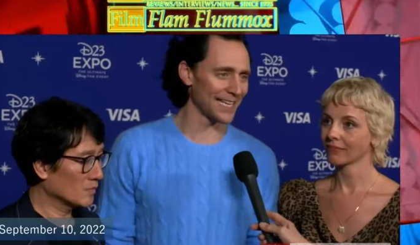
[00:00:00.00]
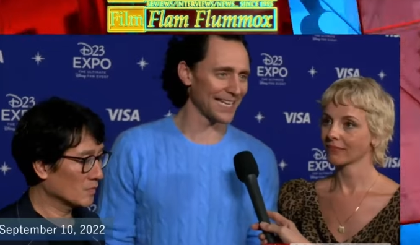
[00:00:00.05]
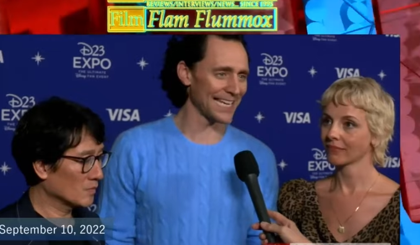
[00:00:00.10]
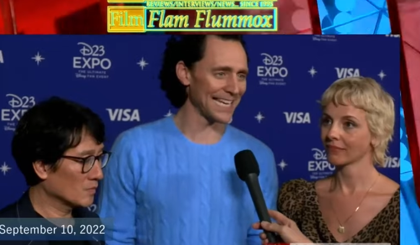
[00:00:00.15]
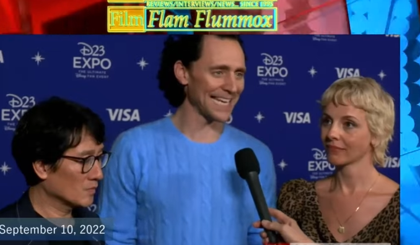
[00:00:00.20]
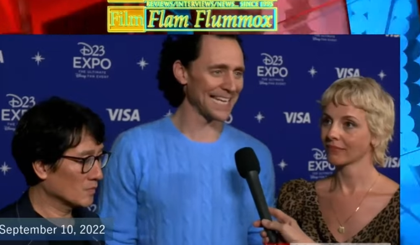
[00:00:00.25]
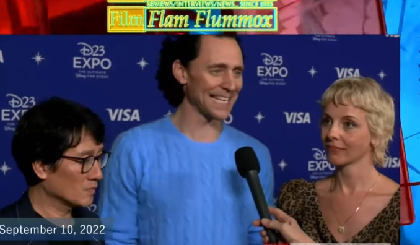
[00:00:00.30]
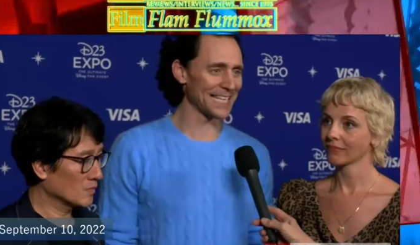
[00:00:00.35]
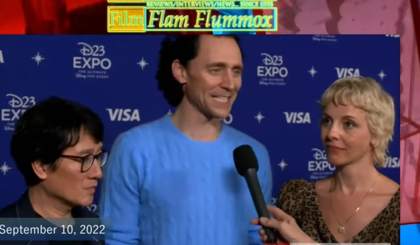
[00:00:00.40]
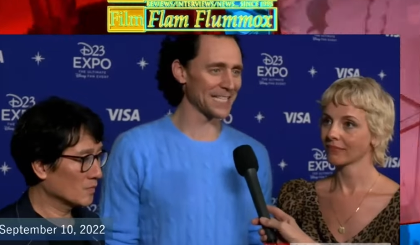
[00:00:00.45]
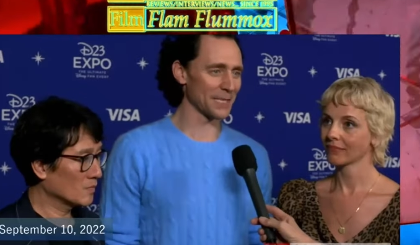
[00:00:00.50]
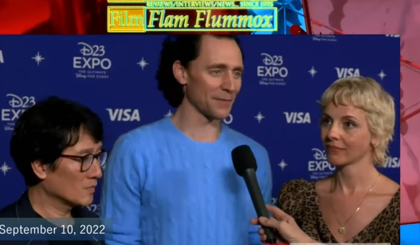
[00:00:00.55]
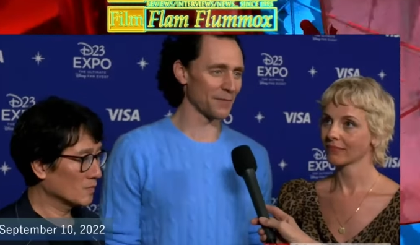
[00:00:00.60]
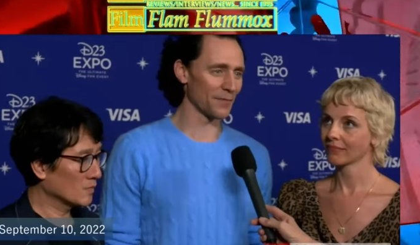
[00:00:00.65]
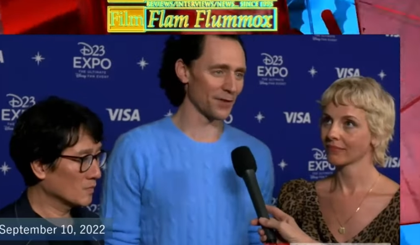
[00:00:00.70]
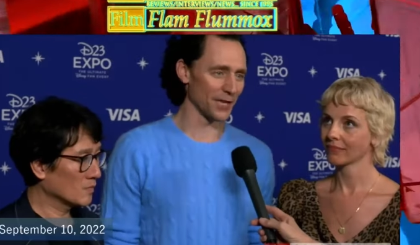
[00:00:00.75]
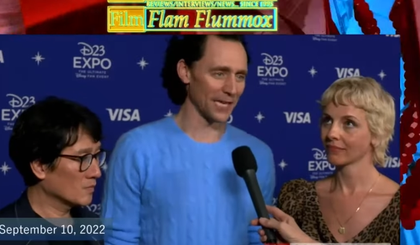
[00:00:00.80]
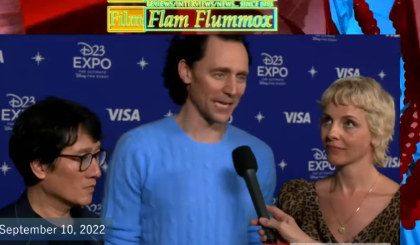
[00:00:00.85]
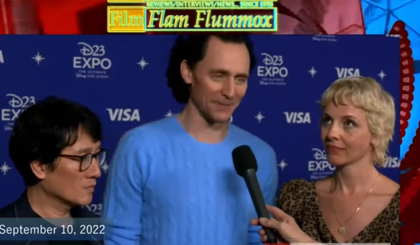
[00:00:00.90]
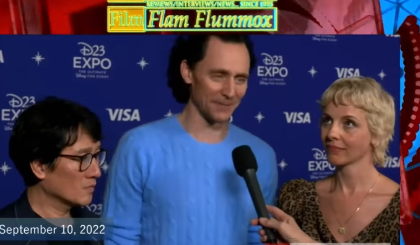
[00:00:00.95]
Speaker 1: in the
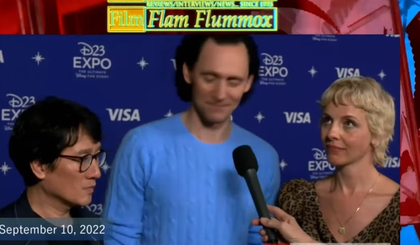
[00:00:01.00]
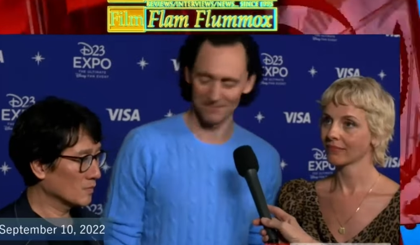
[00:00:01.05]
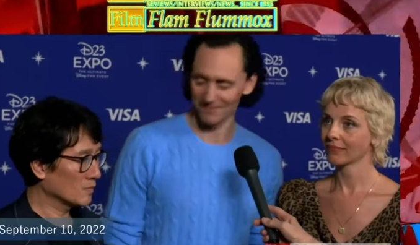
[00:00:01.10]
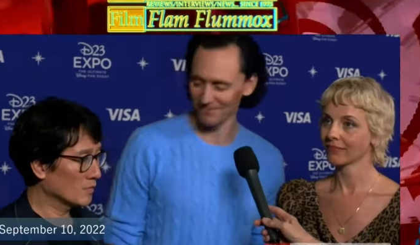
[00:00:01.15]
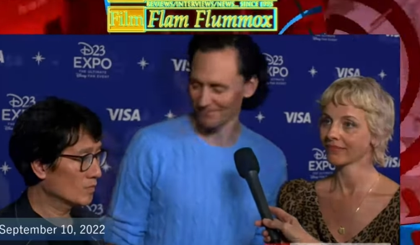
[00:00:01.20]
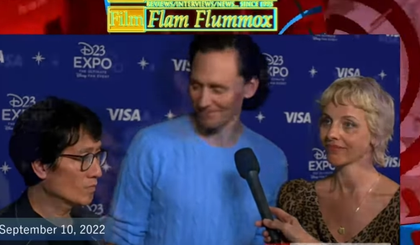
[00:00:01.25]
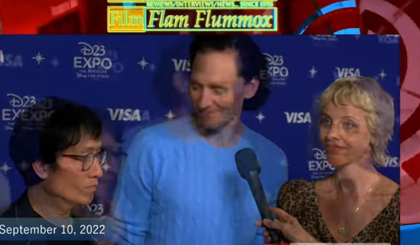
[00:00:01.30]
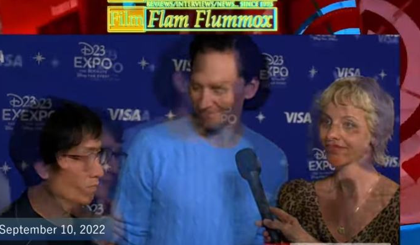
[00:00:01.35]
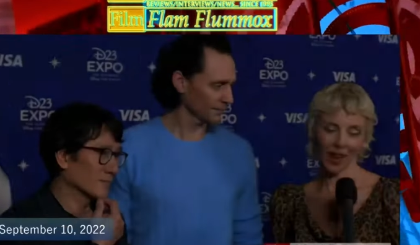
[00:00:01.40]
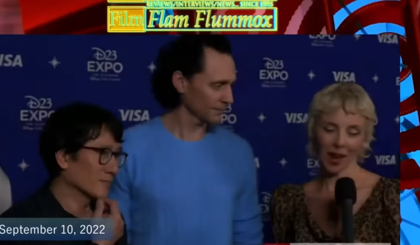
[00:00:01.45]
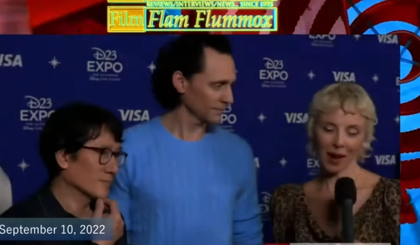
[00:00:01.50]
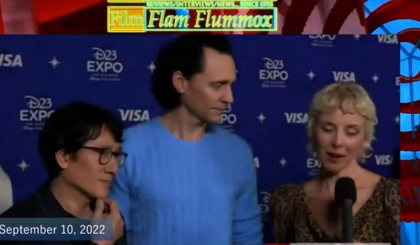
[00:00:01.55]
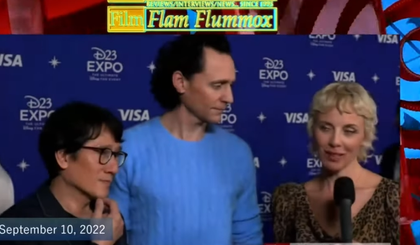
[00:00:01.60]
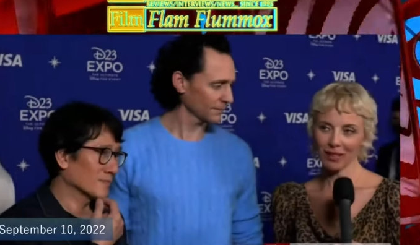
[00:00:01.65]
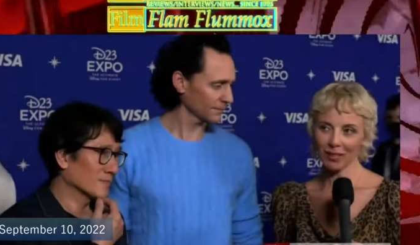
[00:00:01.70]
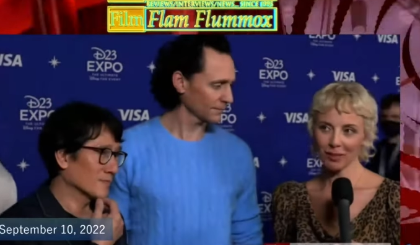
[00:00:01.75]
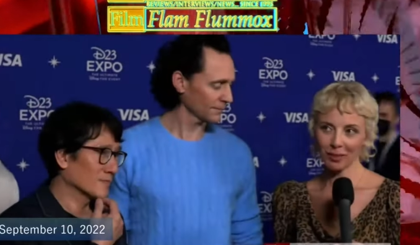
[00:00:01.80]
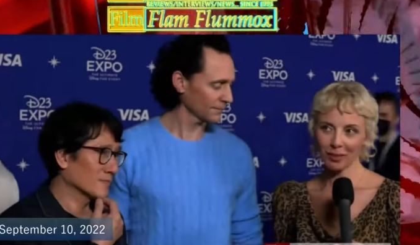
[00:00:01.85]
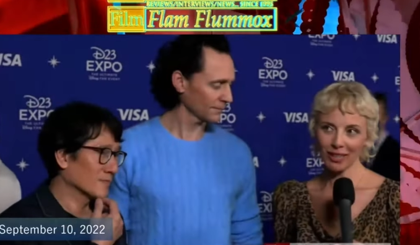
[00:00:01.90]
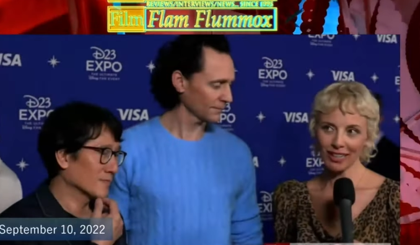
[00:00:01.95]
symphony.
Speaker 2: It's
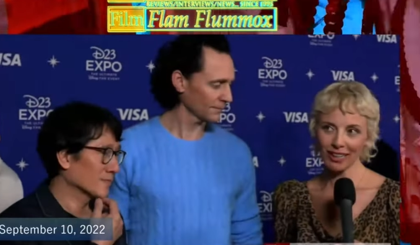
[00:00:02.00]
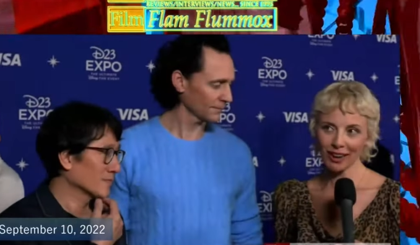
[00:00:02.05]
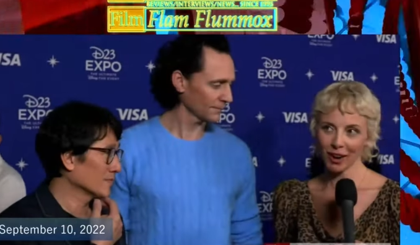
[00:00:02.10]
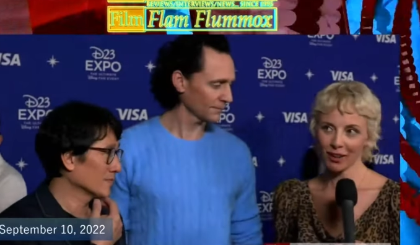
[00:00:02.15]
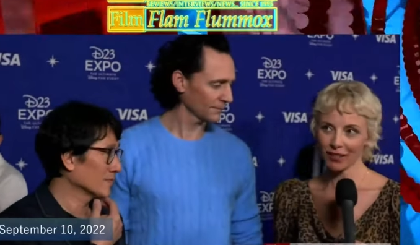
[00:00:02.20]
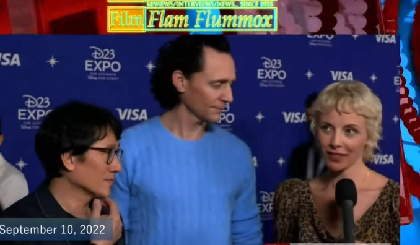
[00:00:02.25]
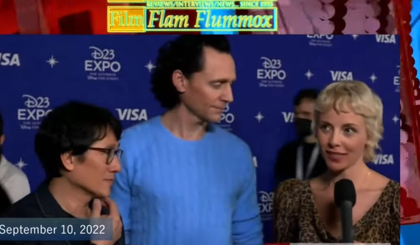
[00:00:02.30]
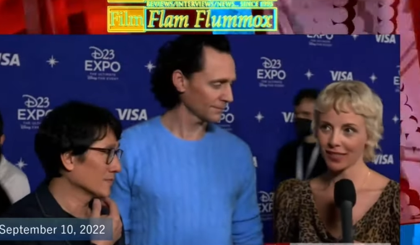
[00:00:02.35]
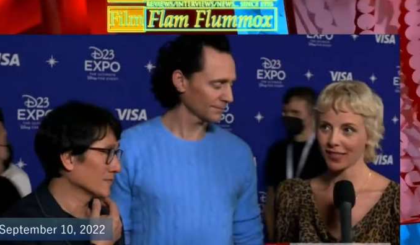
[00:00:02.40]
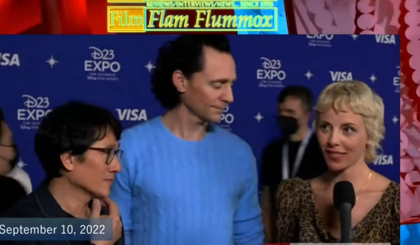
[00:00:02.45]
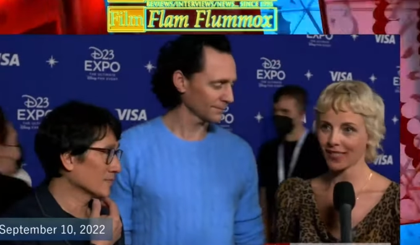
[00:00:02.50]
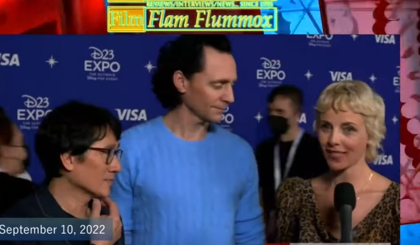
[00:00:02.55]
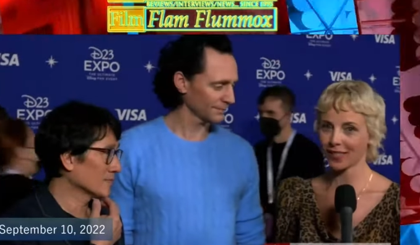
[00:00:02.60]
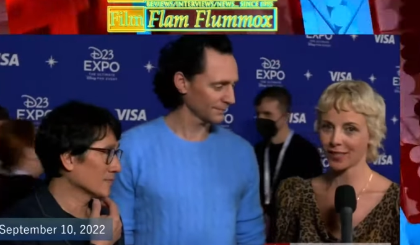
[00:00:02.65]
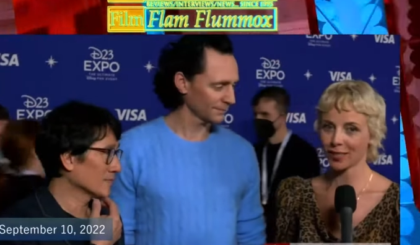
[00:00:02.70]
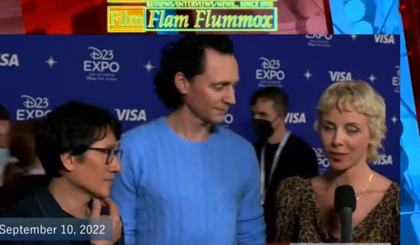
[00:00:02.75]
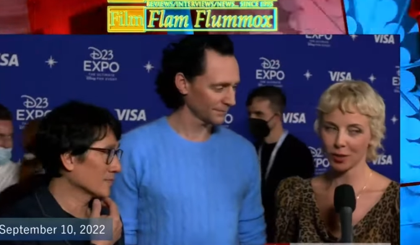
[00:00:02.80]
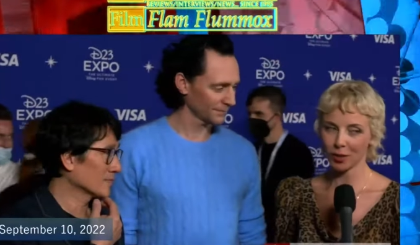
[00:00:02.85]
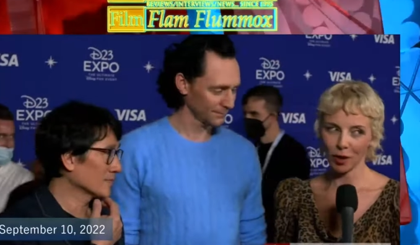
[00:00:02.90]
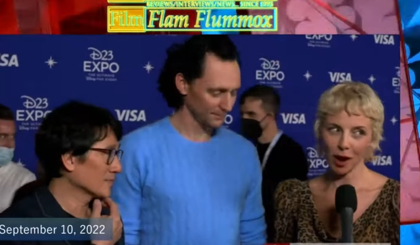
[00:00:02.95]
really hard to
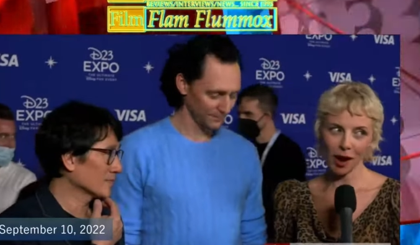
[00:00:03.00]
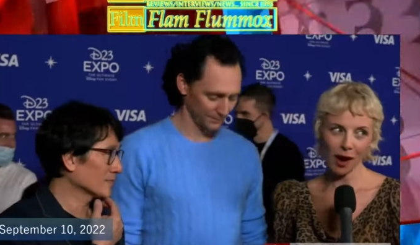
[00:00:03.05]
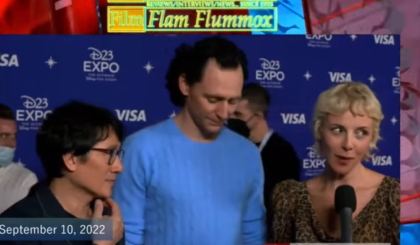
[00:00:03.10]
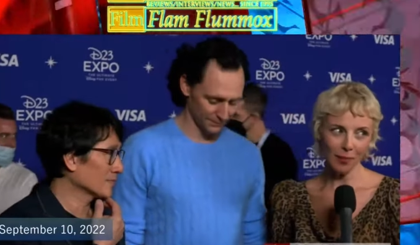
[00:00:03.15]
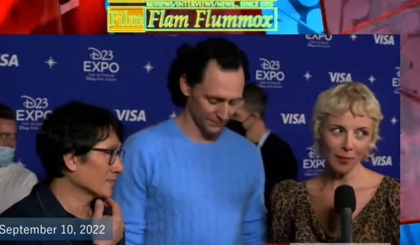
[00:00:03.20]
describe.